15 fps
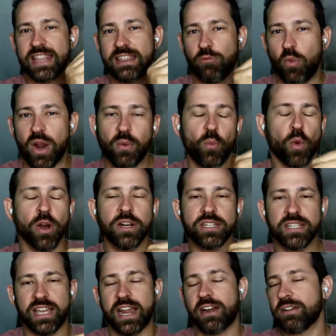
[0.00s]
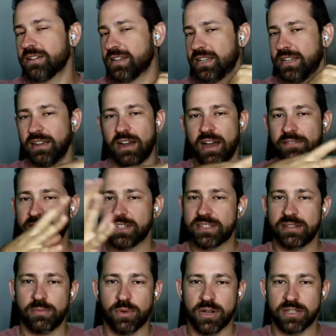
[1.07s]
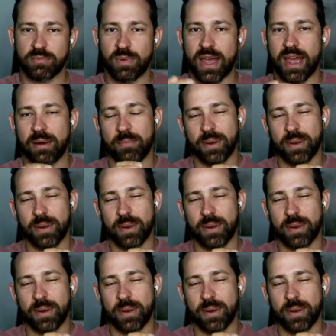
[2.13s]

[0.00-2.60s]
What works there, he obviously brings back,